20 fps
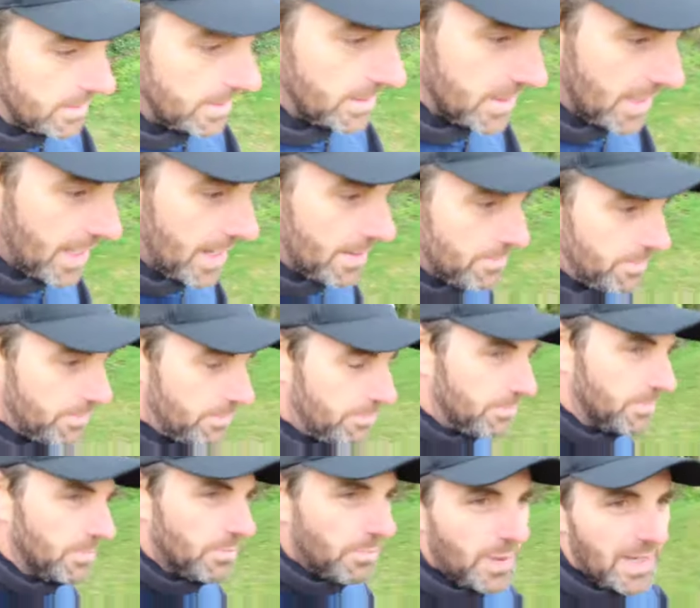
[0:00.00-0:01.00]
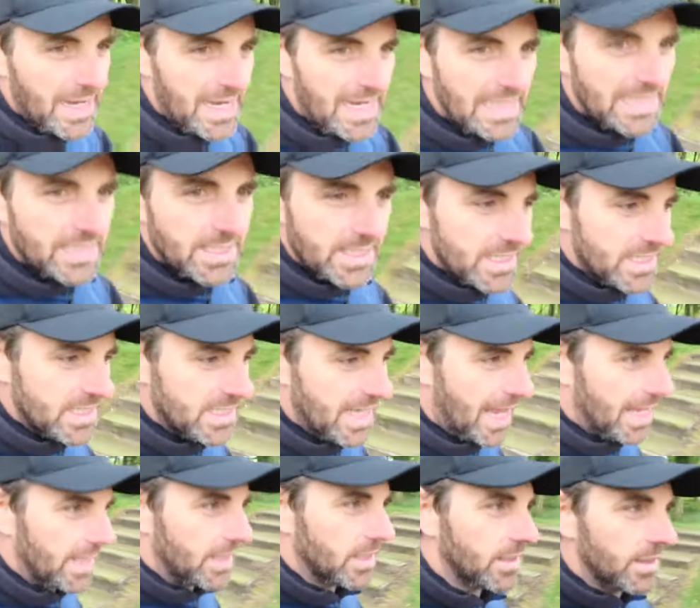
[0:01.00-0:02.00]
It's like peat and
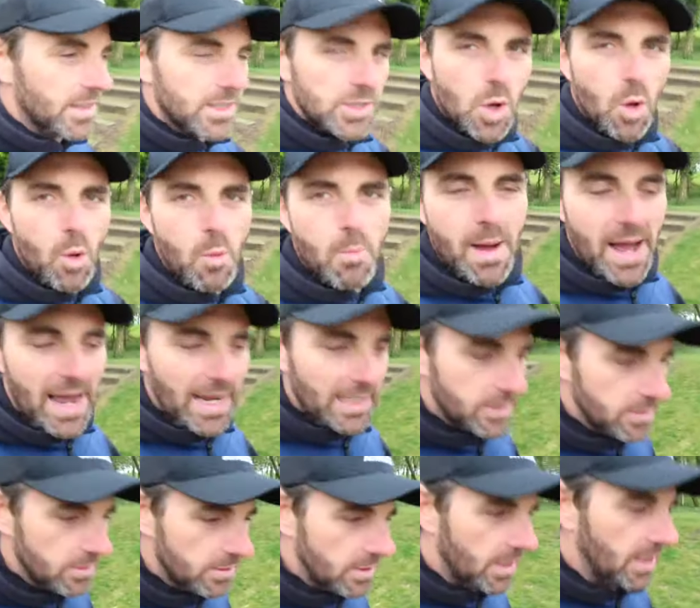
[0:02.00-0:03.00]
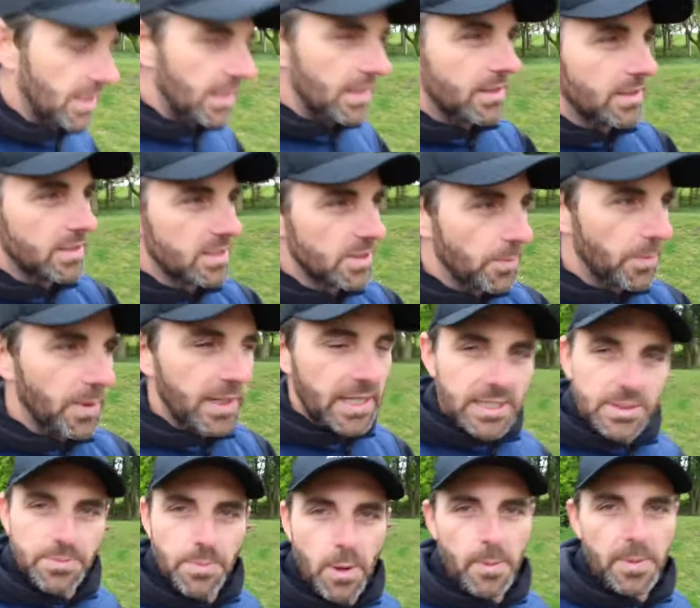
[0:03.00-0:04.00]
sand and there's old mines underneath, there's
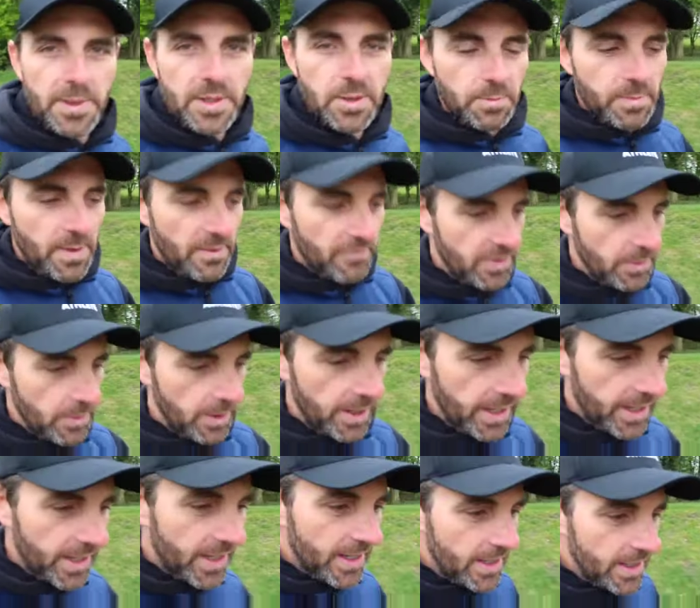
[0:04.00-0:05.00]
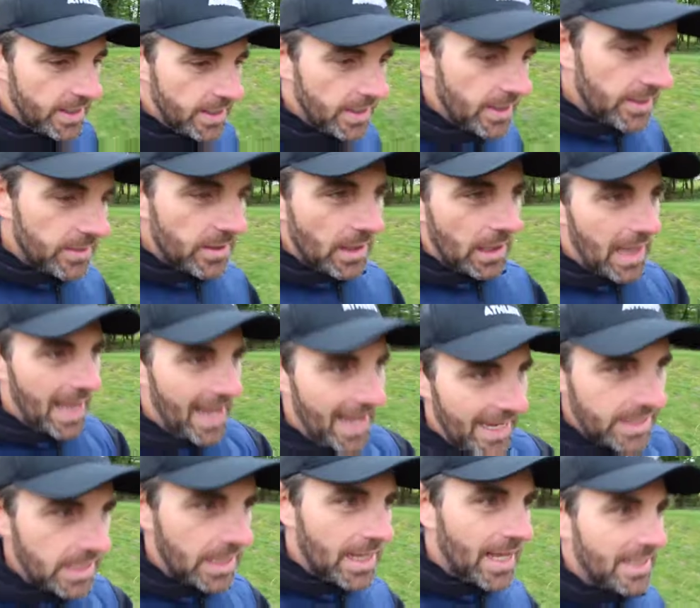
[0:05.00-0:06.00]
springs popping up everywhere. The
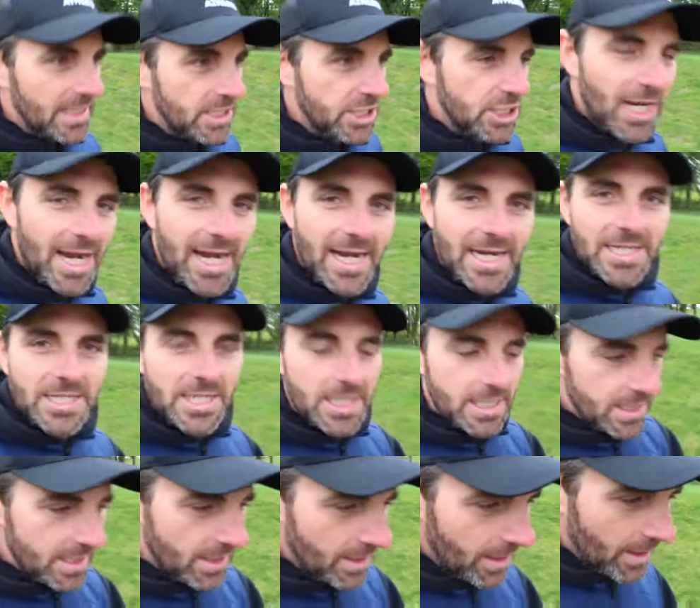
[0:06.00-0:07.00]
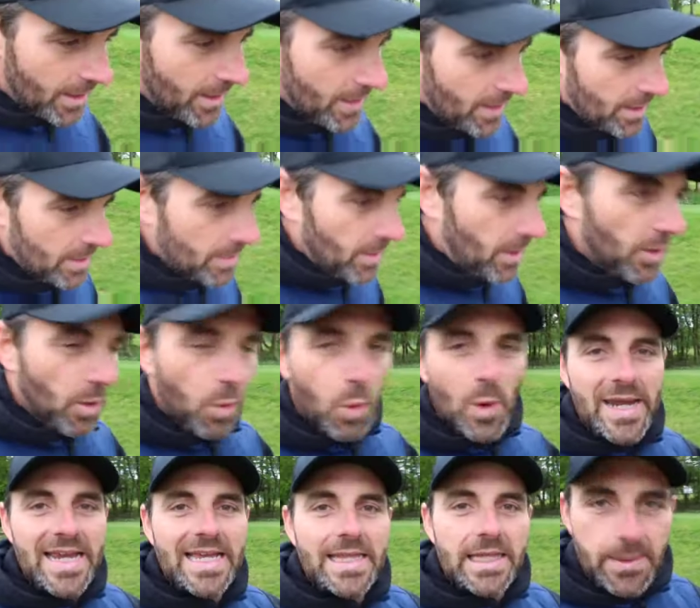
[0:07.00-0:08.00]
lie of the land changes on a
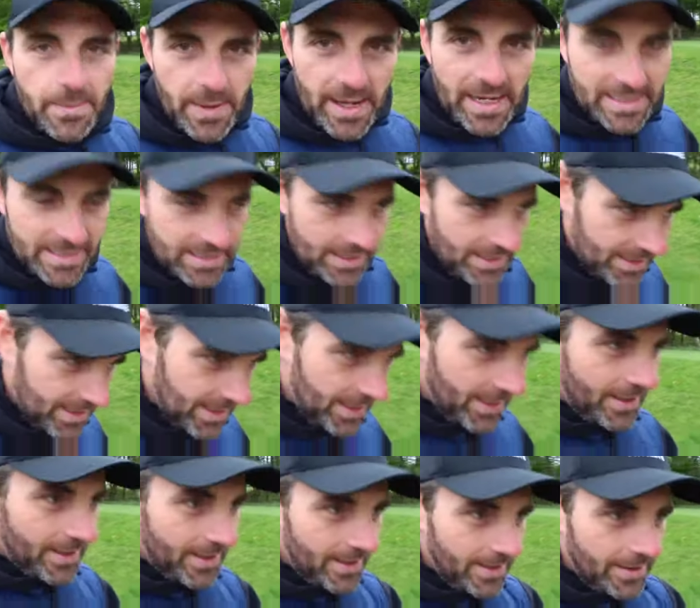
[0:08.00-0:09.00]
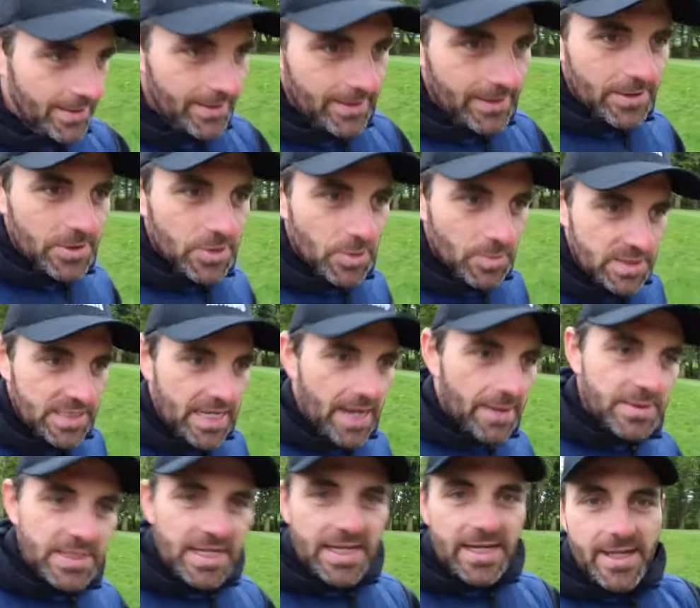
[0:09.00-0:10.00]
weekly basis
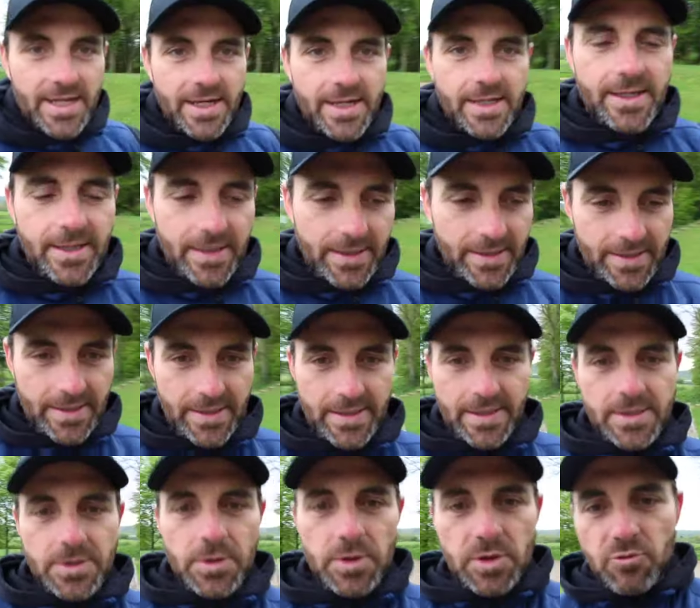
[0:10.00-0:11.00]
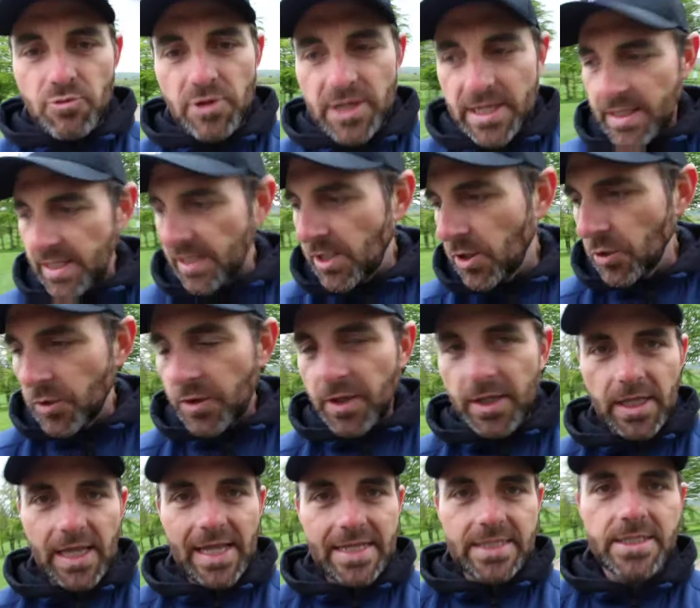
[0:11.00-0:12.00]
sometimes here, so it's really good
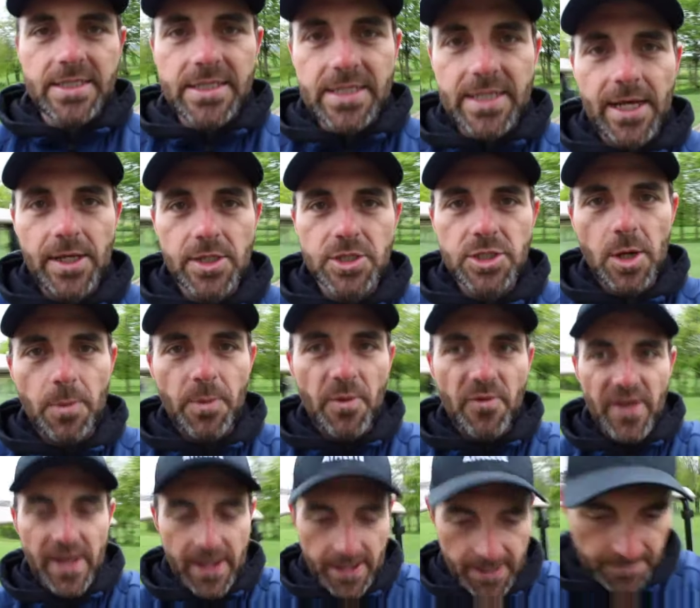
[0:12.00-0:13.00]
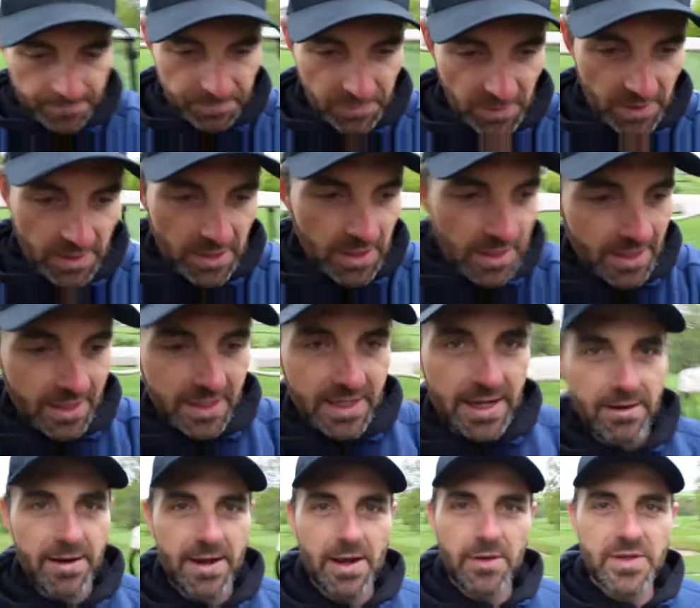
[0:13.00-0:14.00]
that the lads can stay on top of it and
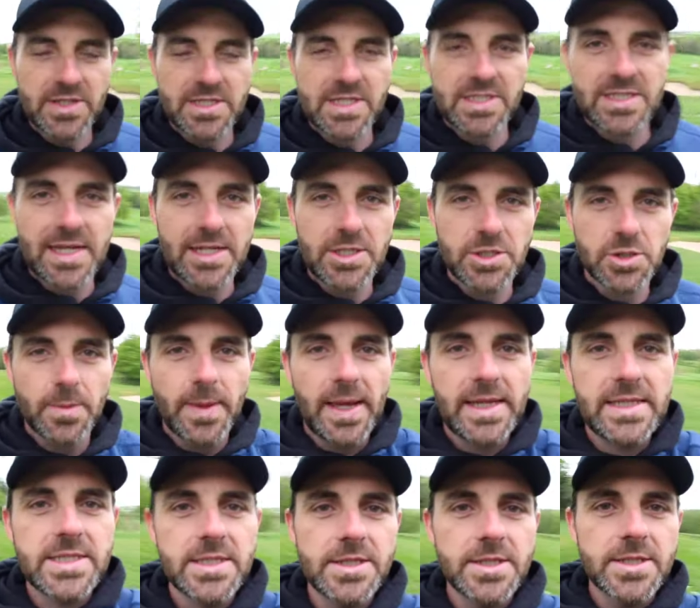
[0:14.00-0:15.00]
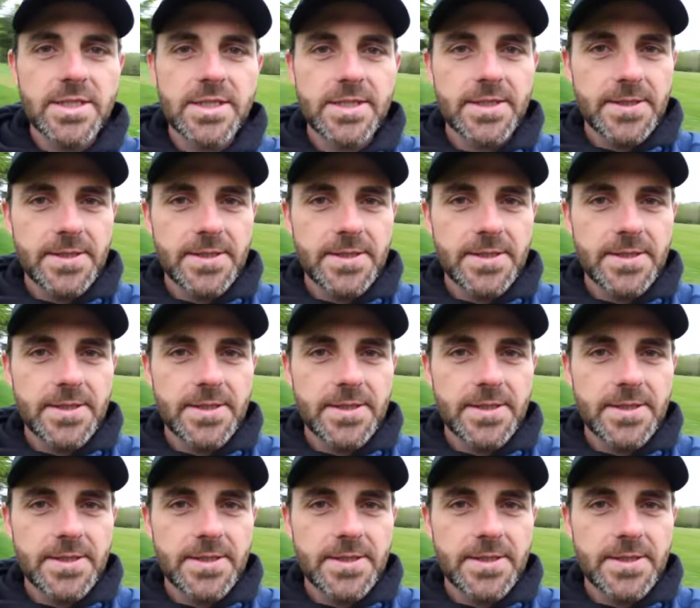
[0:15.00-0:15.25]
carry out this essential maintenance.